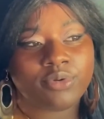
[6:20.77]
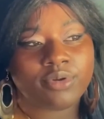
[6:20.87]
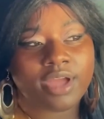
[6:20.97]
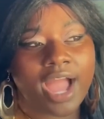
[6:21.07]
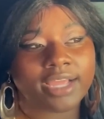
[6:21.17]

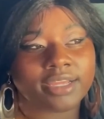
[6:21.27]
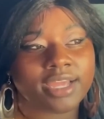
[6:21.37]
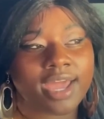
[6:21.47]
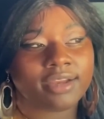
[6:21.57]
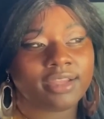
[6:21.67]
I can
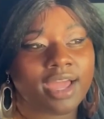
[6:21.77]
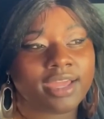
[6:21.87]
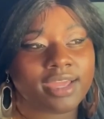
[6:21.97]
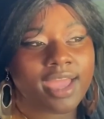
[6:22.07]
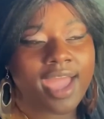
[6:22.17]
kind of
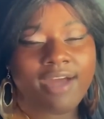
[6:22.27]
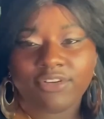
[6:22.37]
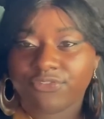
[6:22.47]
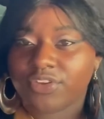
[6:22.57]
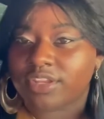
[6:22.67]
like have
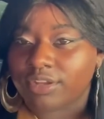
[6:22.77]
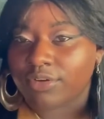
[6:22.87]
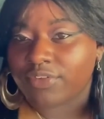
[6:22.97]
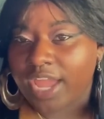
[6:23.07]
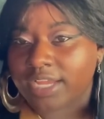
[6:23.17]
a feeling
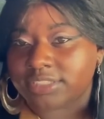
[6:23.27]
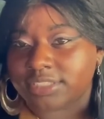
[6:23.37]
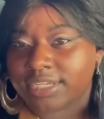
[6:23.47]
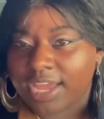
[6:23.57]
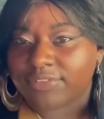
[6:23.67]
of
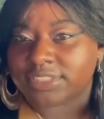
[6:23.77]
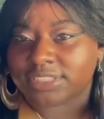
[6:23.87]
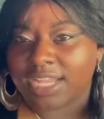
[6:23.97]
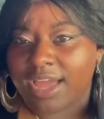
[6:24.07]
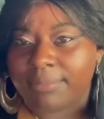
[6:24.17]
actually having
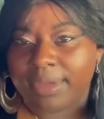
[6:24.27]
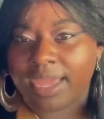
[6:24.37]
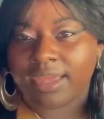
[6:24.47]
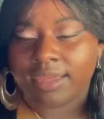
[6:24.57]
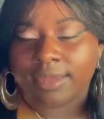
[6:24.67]
slime
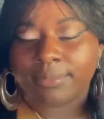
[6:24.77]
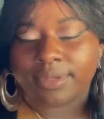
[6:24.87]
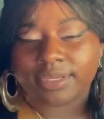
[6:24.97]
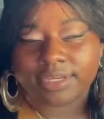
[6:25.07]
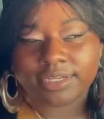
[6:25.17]
back.
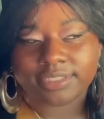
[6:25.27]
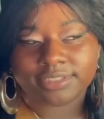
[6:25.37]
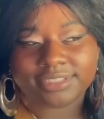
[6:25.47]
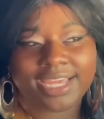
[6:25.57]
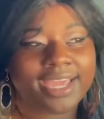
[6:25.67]
Because
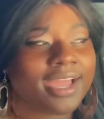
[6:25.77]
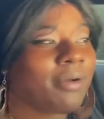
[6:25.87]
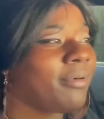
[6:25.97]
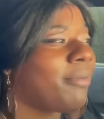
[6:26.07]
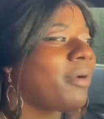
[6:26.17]
dang,
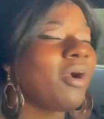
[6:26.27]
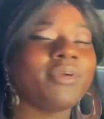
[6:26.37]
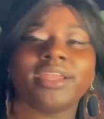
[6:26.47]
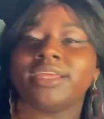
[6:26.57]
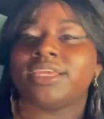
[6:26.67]
I'm
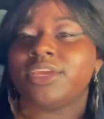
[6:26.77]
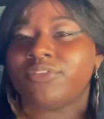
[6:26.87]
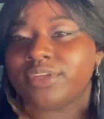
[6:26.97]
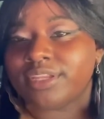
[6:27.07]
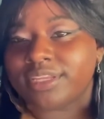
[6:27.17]
already
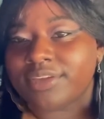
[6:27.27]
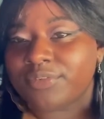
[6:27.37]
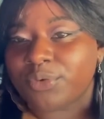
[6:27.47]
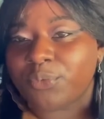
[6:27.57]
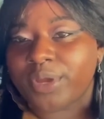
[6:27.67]

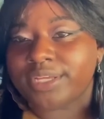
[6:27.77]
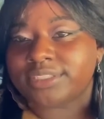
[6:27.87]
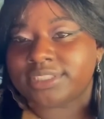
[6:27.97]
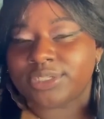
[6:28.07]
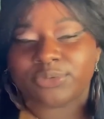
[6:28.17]
giving away
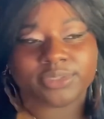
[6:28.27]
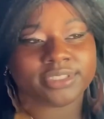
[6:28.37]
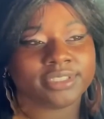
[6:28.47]
secrets.